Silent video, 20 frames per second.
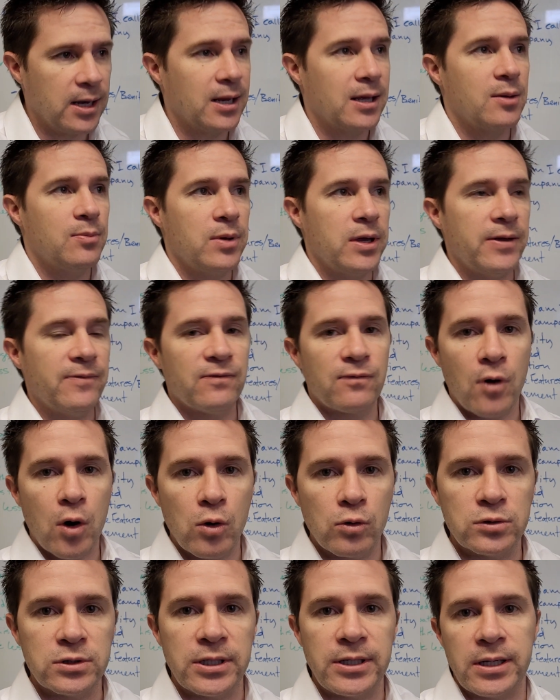it could be
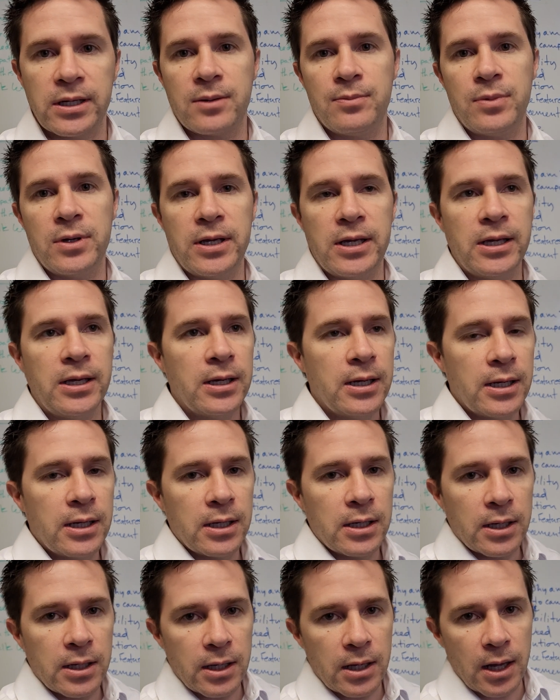frozen, it could be
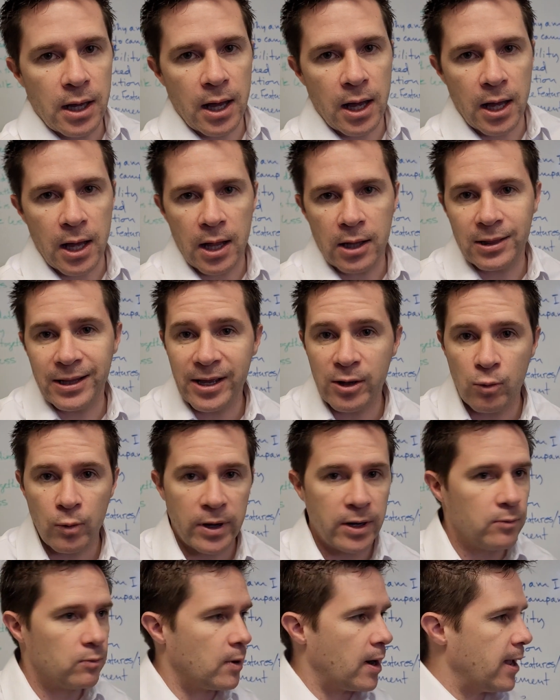
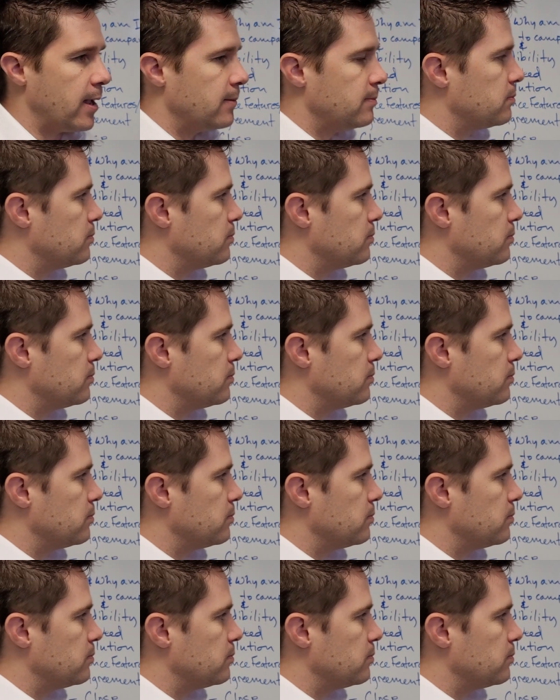liquid, right?